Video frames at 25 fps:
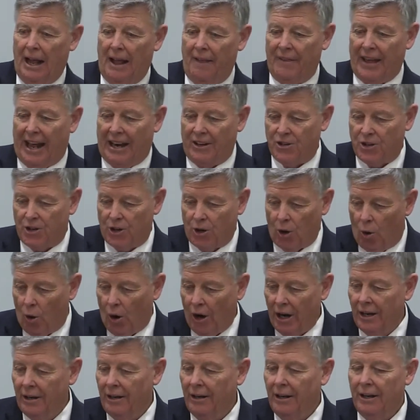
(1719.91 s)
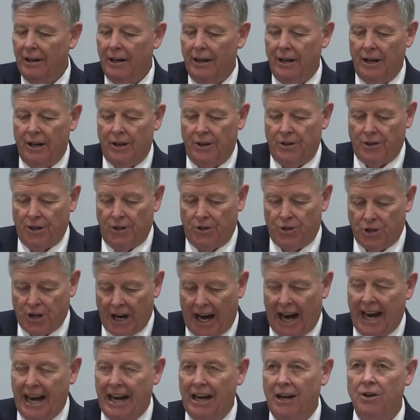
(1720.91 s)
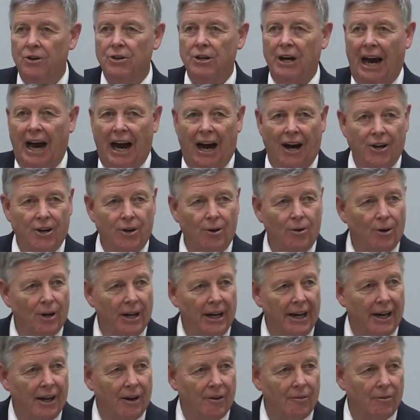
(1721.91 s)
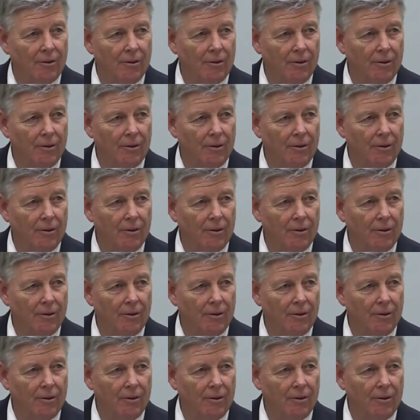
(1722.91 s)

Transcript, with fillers: that's going to change how you live.